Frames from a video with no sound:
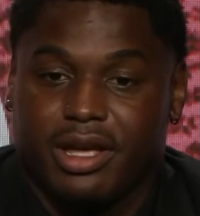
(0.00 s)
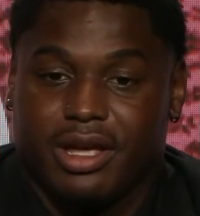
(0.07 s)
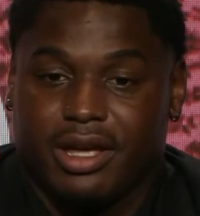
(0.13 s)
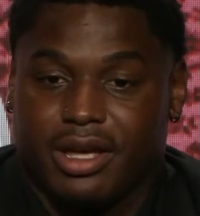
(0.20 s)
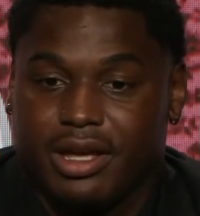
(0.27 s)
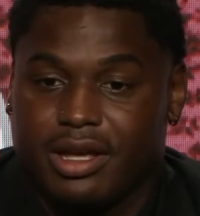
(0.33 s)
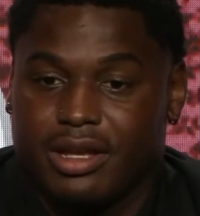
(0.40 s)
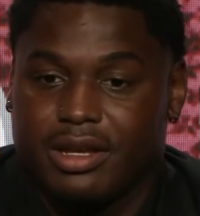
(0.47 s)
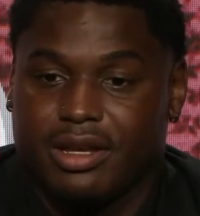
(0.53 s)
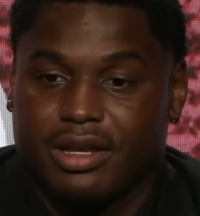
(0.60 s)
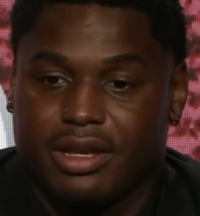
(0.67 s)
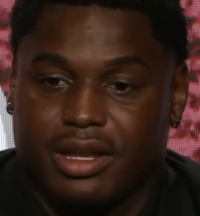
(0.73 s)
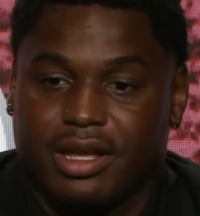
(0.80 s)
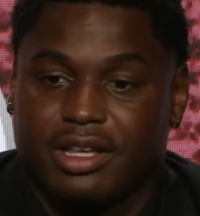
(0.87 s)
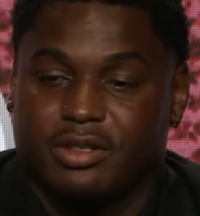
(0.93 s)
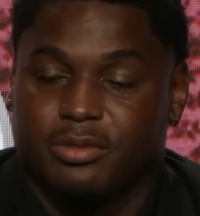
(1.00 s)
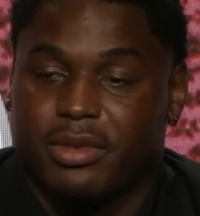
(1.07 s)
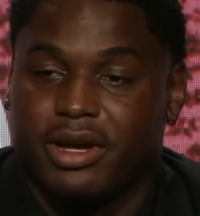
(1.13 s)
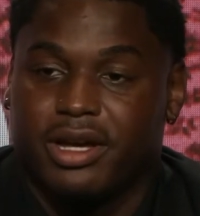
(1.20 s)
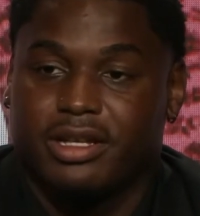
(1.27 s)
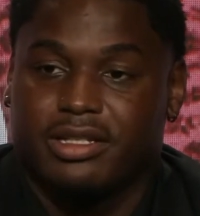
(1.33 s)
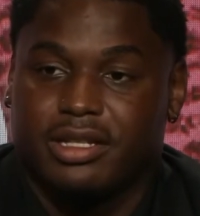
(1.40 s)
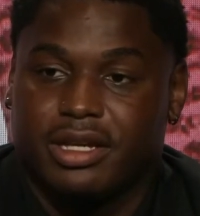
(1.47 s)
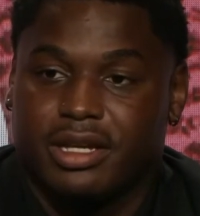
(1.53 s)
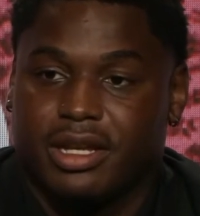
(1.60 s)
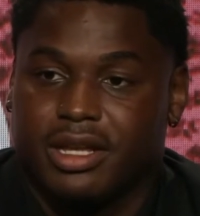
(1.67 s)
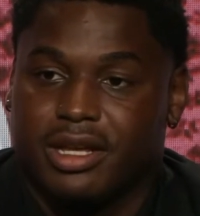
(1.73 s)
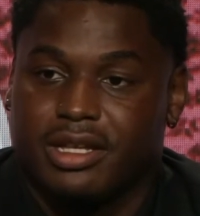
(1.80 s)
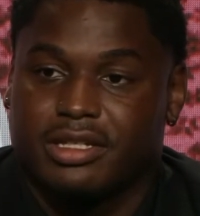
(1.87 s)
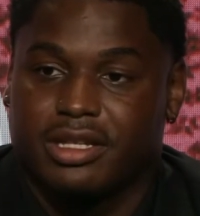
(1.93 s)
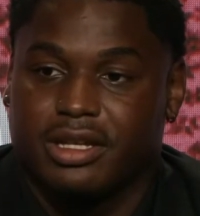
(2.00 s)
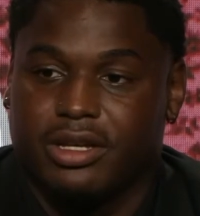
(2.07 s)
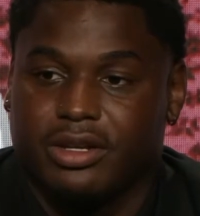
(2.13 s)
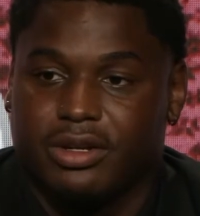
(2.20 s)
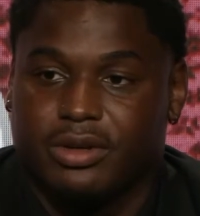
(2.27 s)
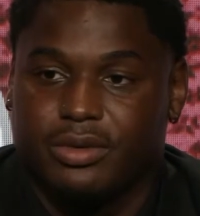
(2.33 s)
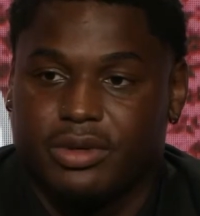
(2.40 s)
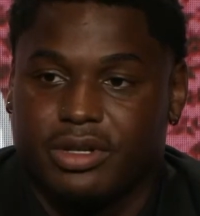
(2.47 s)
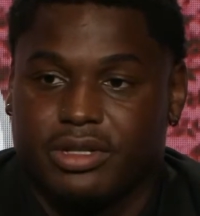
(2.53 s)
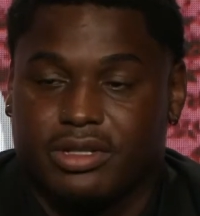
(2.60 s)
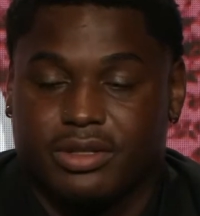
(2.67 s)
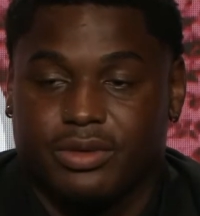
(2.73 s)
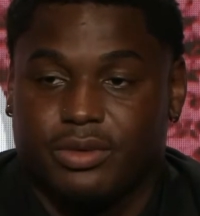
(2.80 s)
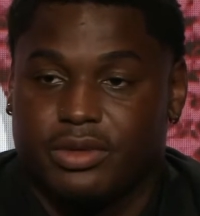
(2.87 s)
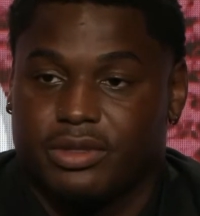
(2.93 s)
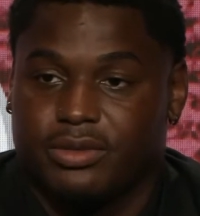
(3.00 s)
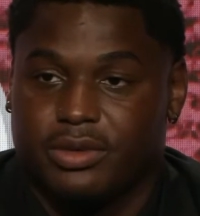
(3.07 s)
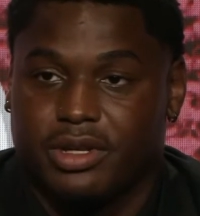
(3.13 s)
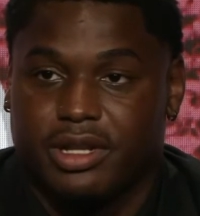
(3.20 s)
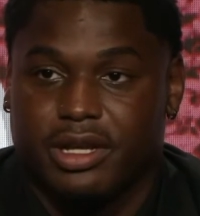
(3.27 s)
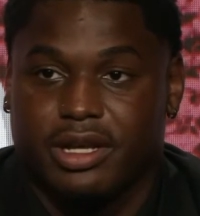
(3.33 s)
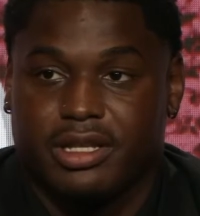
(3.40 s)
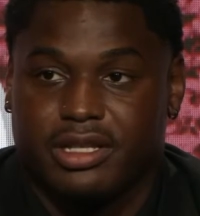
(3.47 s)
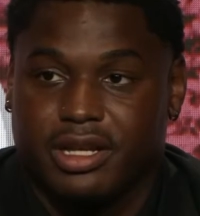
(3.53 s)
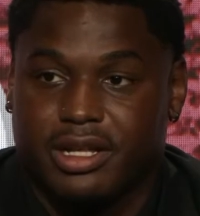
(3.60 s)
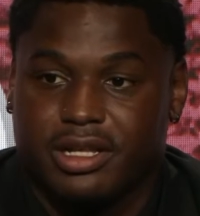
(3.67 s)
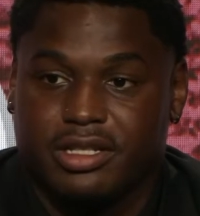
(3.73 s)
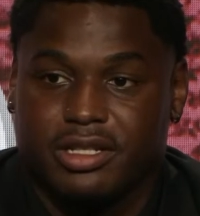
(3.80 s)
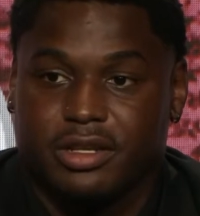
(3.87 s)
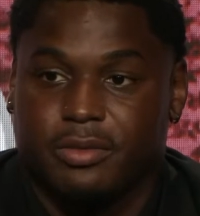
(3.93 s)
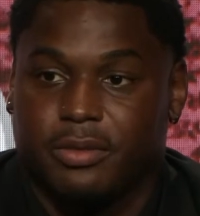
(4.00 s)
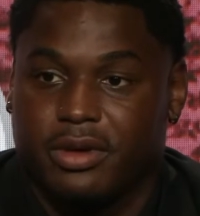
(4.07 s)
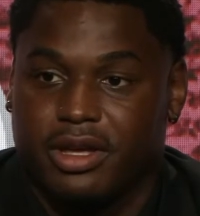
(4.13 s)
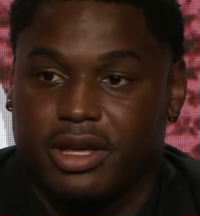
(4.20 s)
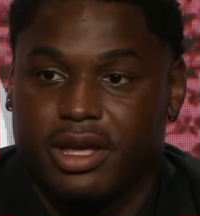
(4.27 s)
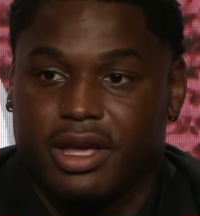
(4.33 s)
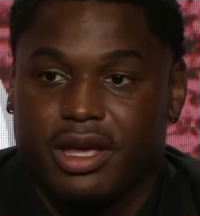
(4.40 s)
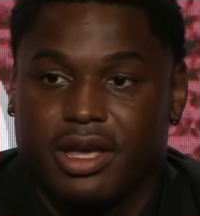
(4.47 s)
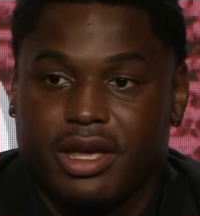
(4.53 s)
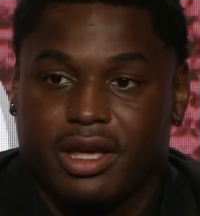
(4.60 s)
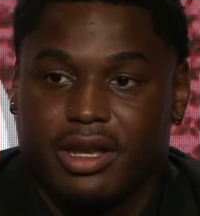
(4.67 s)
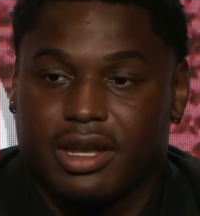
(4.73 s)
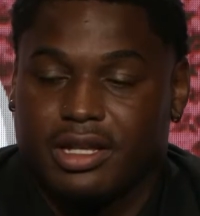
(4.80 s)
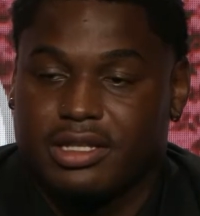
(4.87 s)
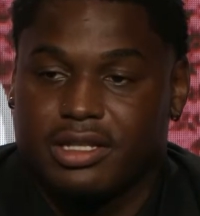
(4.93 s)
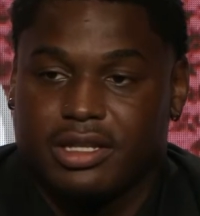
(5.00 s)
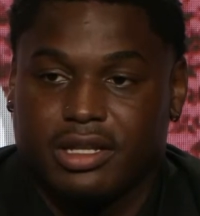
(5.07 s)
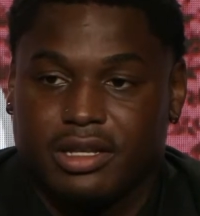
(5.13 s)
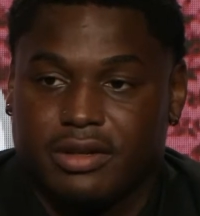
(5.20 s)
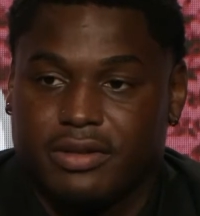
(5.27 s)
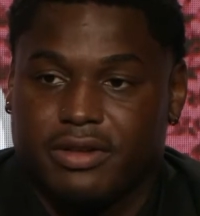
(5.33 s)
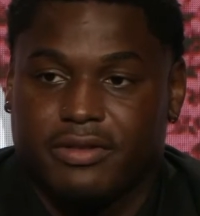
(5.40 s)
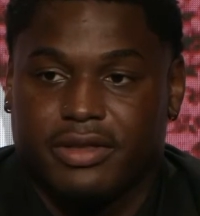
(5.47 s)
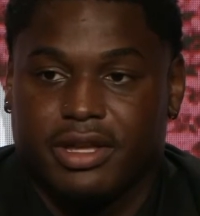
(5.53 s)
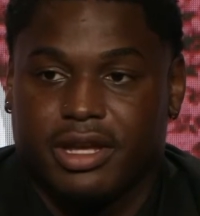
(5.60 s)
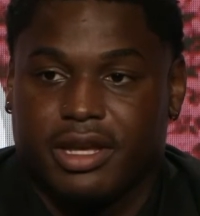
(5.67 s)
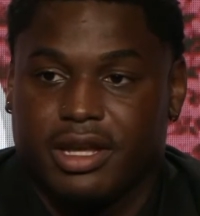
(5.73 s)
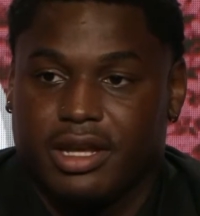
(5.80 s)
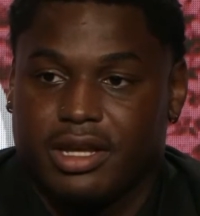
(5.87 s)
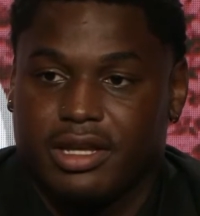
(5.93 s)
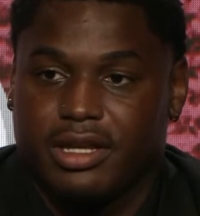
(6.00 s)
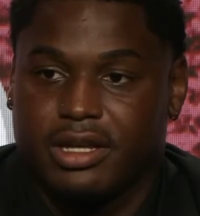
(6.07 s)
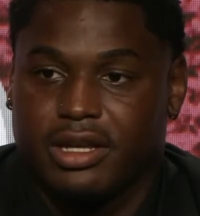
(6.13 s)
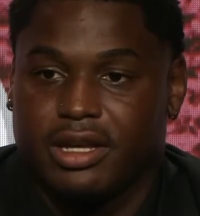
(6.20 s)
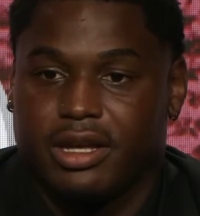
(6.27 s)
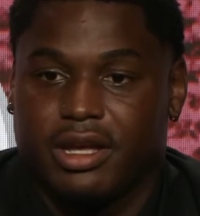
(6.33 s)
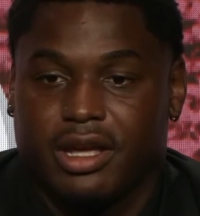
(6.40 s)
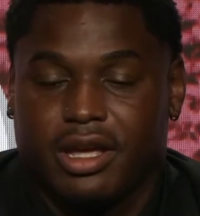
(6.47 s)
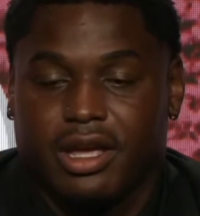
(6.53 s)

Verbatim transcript: and his mindset and his skill was was really intelligent to me, and I just loved everything that he did,